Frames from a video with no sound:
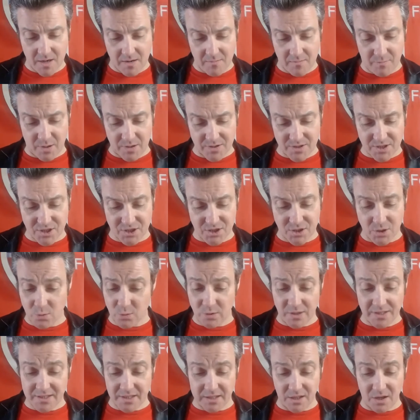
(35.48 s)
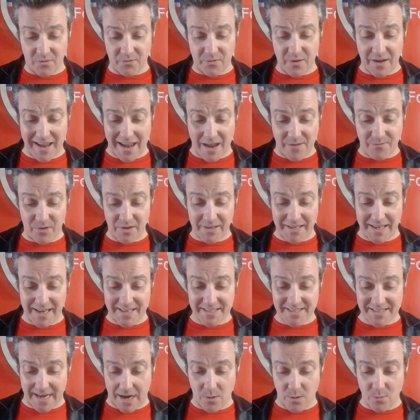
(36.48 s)
But so little of it ever
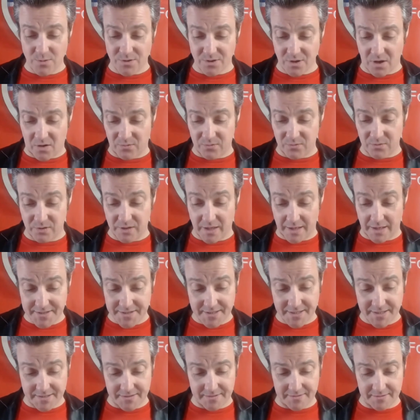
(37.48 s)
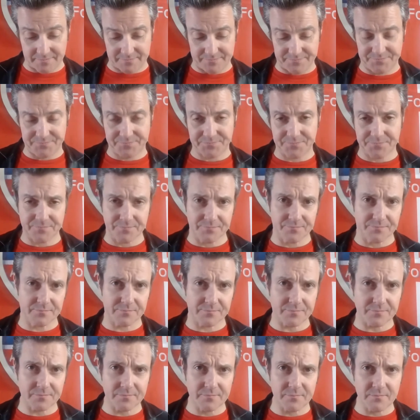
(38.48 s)
gets out of London.
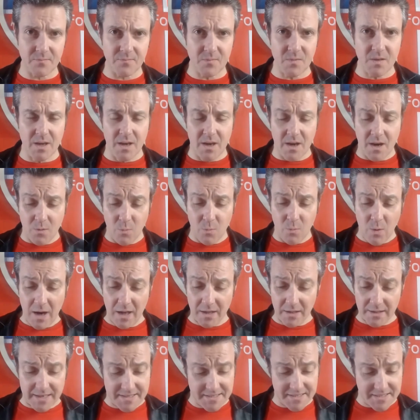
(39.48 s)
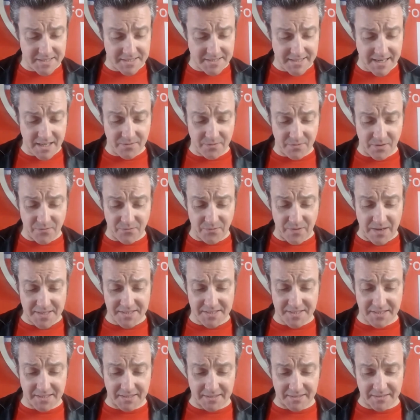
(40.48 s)
Well, instead of
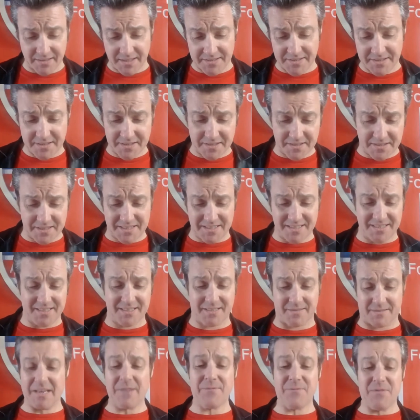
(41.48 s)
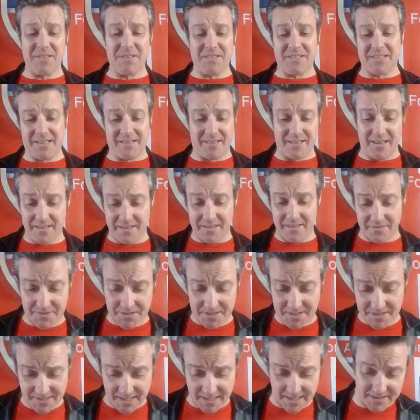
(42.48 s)
investing in London's 79th
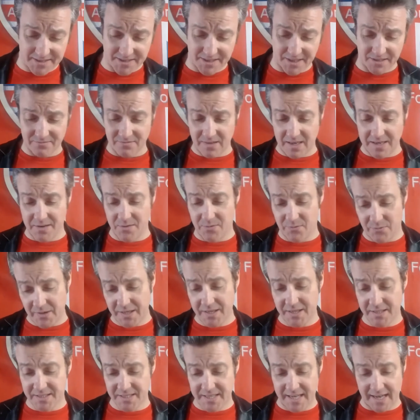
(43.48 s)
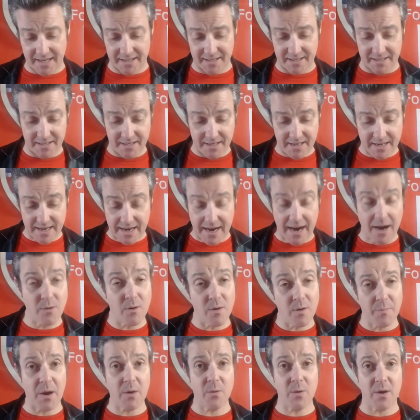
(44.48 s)
centre-right think tank, how
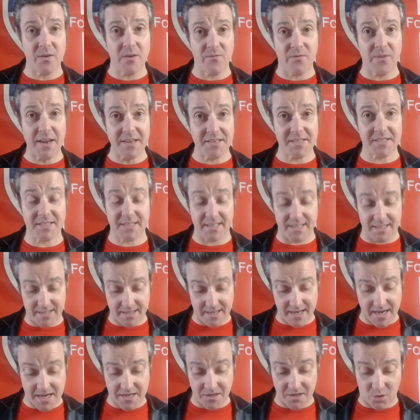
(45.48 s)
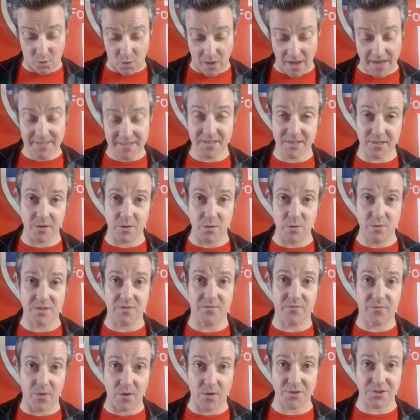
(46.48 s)
about investing in Glasgow's
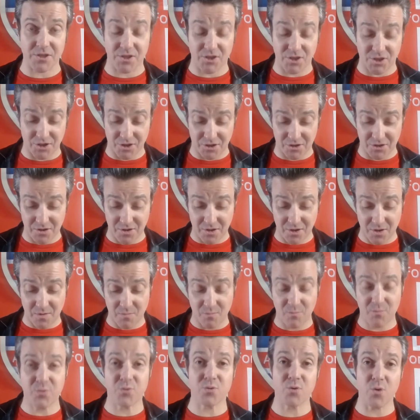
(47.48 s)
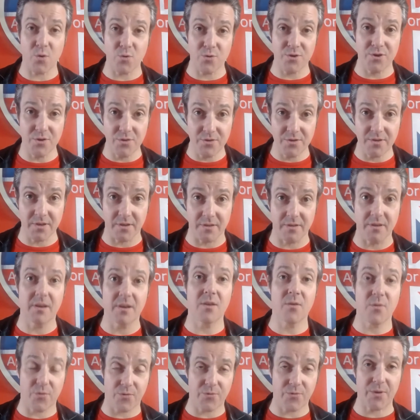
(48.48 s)
first pro-union
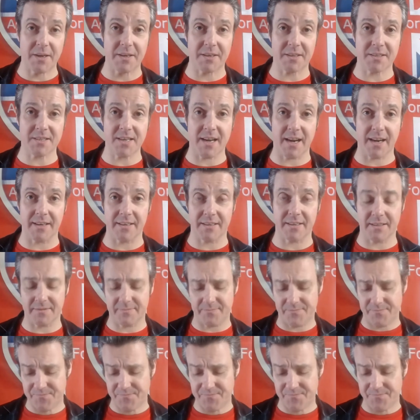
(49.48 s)
think tank?